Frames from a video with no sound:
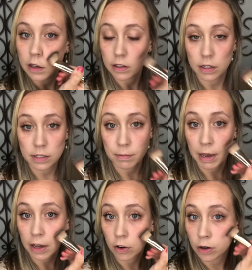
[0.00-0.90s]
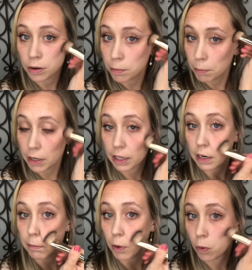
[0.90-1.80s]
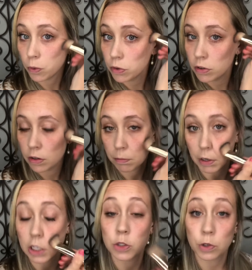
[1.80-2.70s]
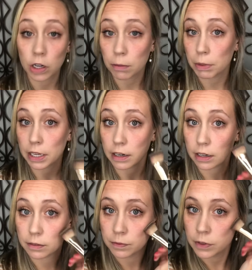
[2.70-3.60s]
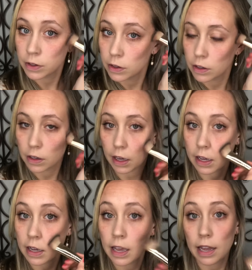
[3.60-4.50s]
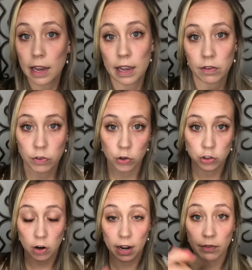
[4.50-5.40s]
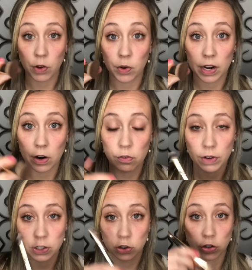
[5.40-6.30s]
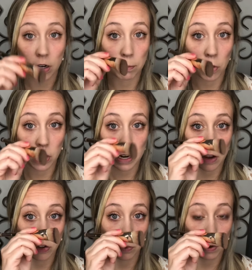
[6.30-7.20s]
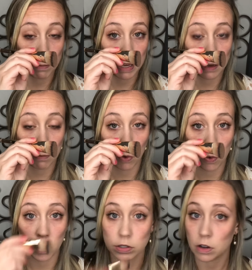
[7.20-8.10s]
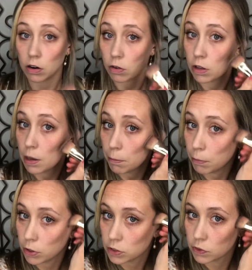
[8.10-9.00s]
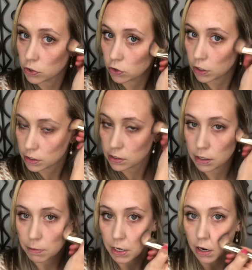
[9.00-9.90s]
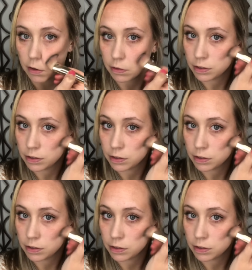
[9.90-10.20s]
doesn't matter, but get it bold because you're gonna blend it. Okay, if you have a narrow face, you're trying to broaden out, you're going to make it more horizontal. Most of us are trying to slim it out.